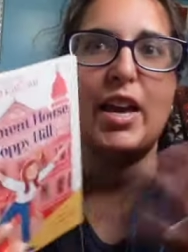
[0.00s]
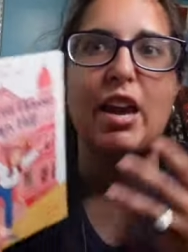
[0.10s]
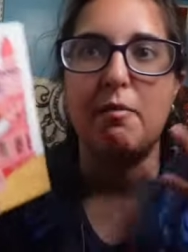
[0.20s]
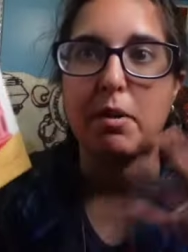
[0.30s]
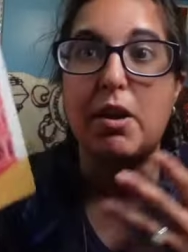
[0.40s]
it
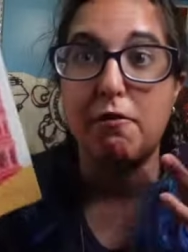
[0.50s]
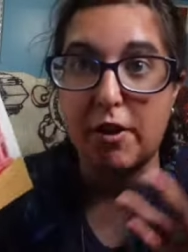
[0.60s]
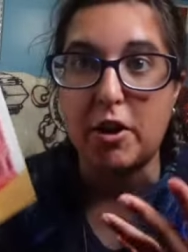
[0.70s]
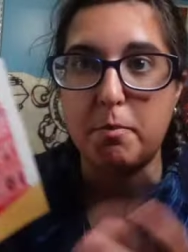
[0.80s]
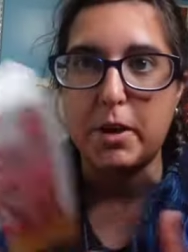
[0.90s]
gave me
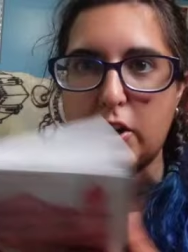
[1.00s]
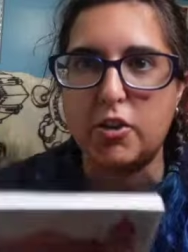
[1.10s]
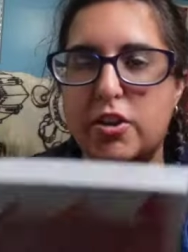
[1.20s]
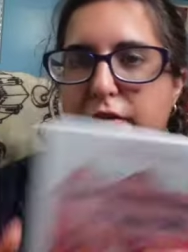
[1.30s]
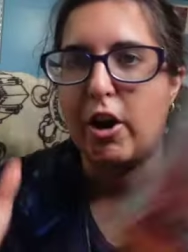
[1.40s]
Van
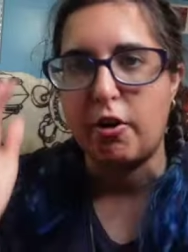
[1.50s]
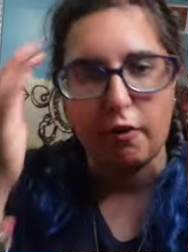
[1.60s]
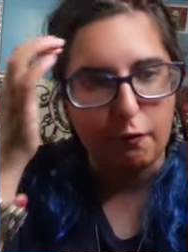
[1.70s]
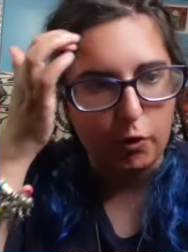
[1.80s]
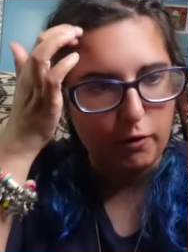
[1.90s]
Beekers of
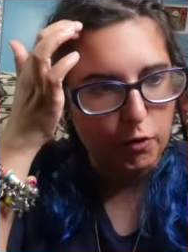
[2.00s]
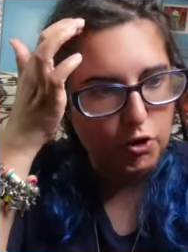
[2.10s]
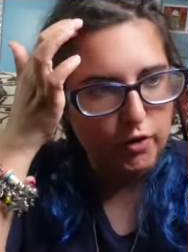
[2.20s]
one forty-fourth